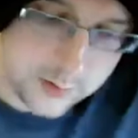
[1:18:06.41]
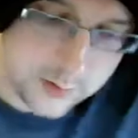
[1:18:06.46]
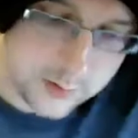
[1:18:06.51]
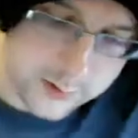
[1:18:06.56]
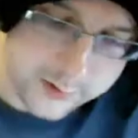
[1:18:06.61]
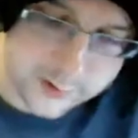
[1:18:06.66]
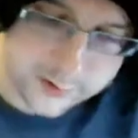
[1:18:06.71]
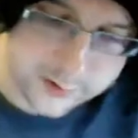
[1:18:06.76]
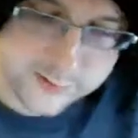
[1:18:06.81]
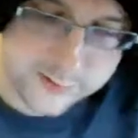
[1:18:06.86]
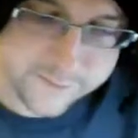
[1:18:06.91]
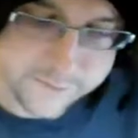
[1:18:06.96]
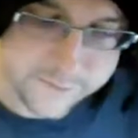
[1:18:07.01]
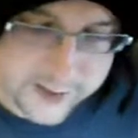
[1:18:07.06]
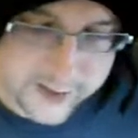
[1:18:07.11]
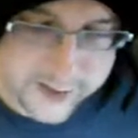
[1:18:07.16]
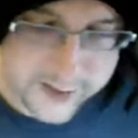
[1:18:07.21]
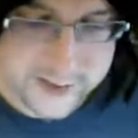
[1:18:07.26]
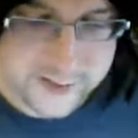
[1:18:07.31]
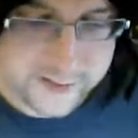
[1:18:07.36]
I think it's a
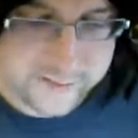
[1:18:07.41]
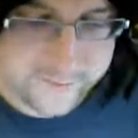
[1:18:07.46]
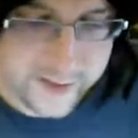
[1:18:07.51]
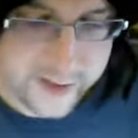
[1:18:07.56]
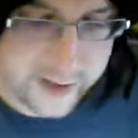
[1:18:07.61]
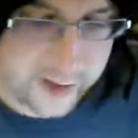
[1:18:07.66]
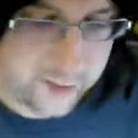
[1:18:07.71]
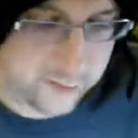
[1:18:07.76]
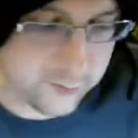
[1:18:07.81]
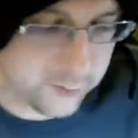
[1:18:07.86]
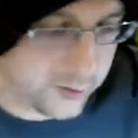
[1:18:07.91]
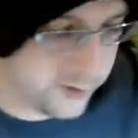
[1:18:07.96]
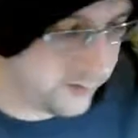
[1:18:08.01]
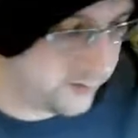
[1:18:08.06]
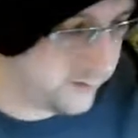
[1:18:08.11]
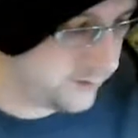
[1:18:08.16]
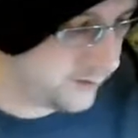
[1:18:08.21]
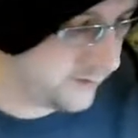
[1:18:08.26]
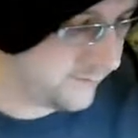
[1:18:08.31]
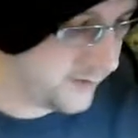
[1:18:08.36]
fairly good one,
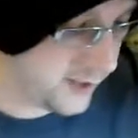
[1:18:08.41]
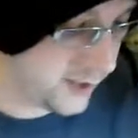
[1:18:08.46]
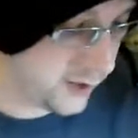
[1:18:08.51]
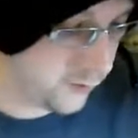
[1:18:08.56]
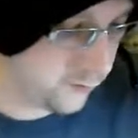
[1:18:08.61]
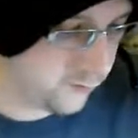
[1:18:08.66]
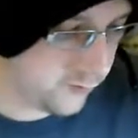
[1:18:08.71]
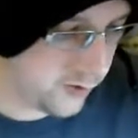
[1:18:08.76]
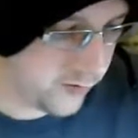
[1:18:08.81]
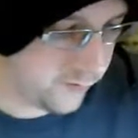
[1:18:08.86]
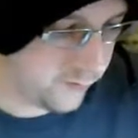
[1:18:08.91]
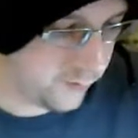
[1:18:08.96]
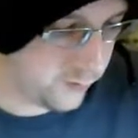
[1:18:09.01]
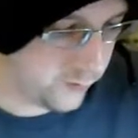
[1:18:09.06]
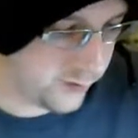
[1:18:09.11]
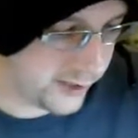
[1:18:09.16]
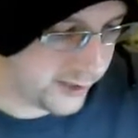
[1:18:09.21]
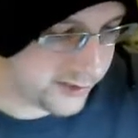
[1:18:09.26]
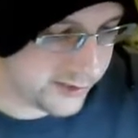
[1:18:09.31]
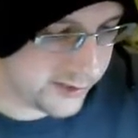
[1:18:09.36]
a fairly good right of
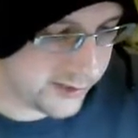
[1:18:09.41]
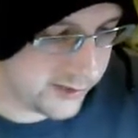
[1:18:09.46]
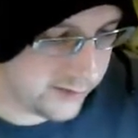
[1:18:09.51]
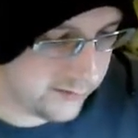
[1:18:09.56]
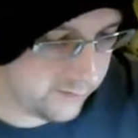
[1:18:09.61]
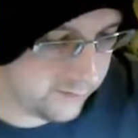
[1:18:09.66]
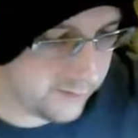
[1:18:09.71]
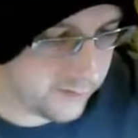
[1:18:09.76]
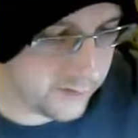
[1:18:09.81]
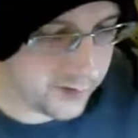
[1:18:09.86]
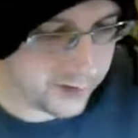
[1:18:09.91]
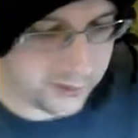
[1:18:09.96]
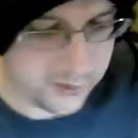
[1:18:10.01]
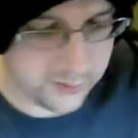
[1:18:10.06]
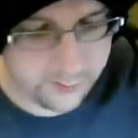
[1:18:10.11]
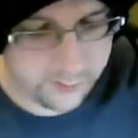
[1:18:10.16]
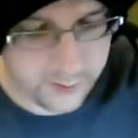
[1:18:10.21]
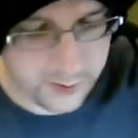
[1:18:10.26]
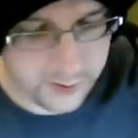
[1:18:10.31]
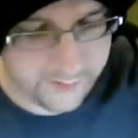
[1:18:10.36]
war actually.
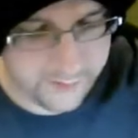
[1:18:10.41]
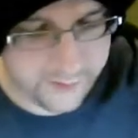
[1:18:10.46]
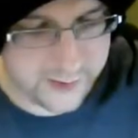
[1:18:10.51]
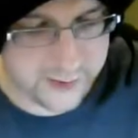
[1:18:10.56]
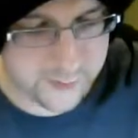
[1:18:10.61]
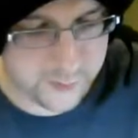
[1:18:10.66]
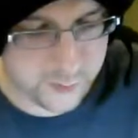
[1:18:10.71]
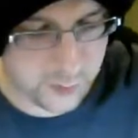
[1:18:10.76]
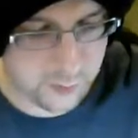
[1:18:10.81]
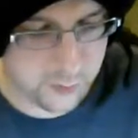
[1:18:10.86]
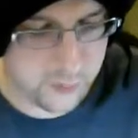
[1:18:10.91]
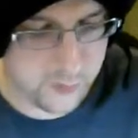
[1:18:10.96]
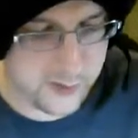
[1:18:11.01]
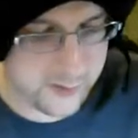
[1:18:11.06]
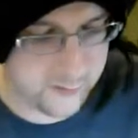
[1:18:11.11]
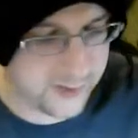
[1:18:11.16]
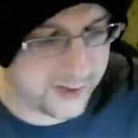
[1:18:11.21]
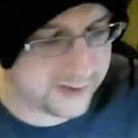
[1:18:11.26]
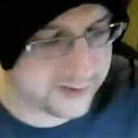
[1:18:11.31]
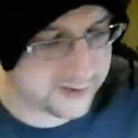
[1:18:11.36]
I think it's probably
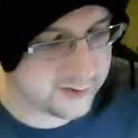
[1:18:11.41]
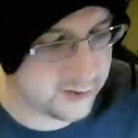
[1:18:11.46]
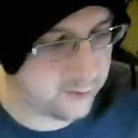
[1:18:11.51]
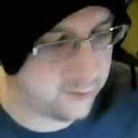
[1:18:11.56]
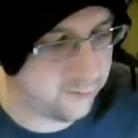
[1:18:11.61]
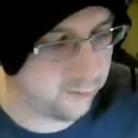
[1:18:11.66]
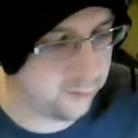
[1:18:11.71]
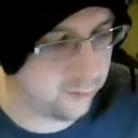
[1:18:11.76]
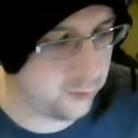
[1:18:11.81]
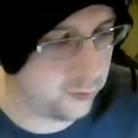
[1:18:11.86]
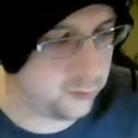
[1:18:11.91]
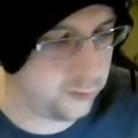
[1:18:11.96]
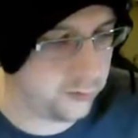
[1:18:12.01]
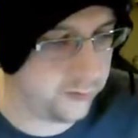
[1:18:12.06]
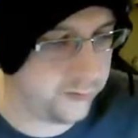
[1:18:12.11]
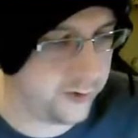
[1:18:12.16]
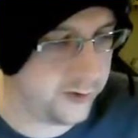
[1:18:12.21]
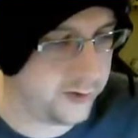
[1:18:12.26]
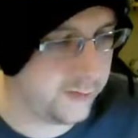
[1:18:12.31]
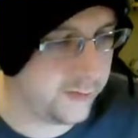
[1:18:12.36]
better overall
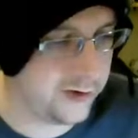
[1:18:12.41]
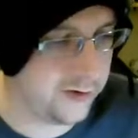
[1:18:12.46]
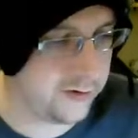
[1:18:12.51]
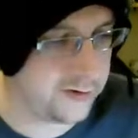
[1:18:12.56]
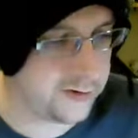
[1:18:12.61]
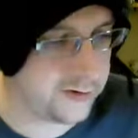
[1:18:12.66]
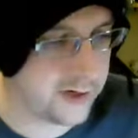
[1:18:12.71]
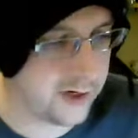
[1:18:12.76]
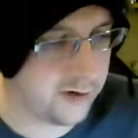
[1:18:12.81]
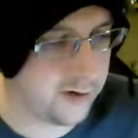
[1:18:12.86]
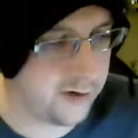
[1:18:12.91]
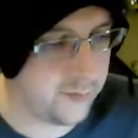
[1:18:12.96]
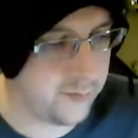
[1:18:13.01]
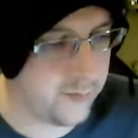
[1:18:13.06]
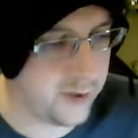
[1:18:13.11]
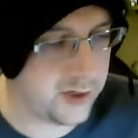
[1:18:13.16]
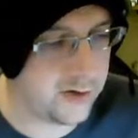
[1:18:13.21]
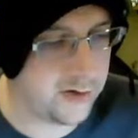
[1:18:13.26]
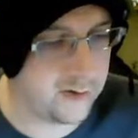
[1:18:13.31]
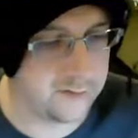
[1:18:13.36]
than the Marascara
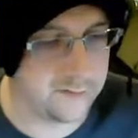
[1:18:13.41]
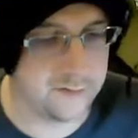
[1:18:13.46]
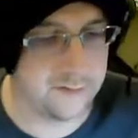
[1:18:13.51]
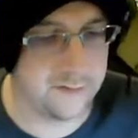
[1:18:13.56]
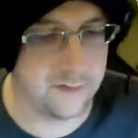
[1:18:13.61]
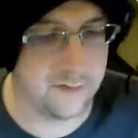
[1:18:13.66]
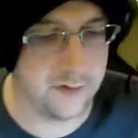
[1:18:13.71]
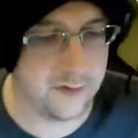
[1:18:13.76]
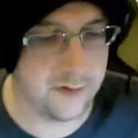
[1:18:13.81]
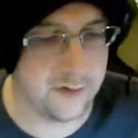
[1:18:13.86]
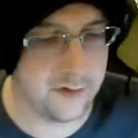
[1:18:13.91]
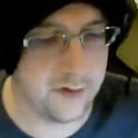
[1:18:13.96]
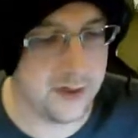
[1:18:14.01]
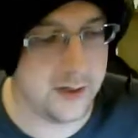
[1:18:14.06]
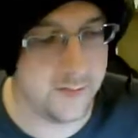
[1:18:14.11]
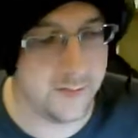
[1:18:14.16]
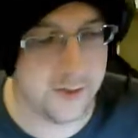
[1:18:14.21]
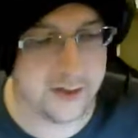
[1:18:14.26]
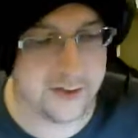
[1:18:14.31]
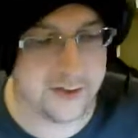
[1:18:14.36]
because
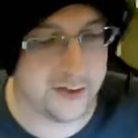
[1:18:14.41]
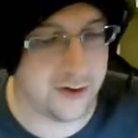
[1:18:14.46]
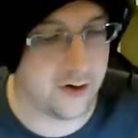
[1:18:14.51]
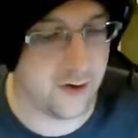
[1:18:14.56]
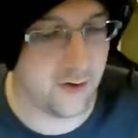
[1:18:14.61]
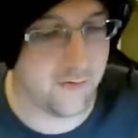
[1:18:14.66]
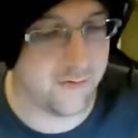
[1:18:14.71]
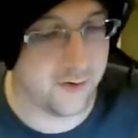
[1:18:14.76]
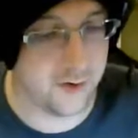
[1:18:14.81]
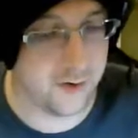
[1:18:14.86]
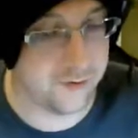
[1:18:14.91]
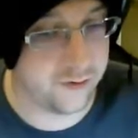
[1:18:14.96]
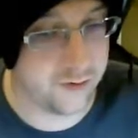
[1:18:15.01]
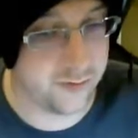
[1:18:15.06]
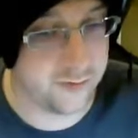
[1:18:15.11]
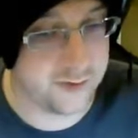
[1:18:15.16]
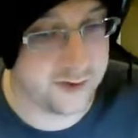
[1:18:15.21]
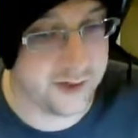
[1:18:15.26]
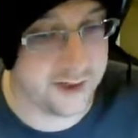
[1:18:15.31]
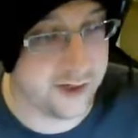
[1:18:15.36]
it makes cacophony
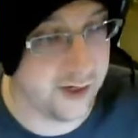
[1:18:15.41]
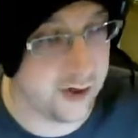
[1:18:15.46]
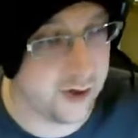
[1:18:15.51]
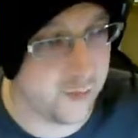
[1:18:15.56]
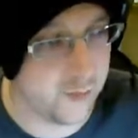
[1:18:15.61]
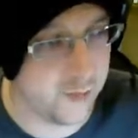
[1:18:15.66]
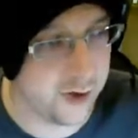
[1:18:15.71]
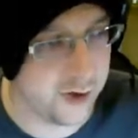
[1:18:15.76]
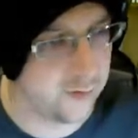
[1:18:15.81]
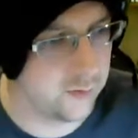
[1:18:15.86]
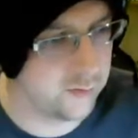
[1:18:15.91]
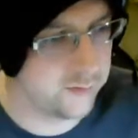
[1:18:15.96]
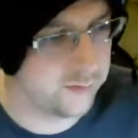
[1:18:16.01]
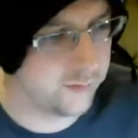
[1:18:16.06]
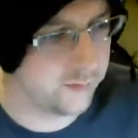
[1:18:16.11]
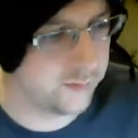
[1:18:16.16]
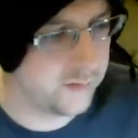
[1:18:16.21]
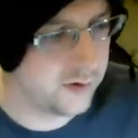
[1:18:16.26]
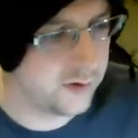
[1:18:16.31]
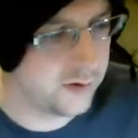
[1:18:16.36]
troops and they are pretty awesome.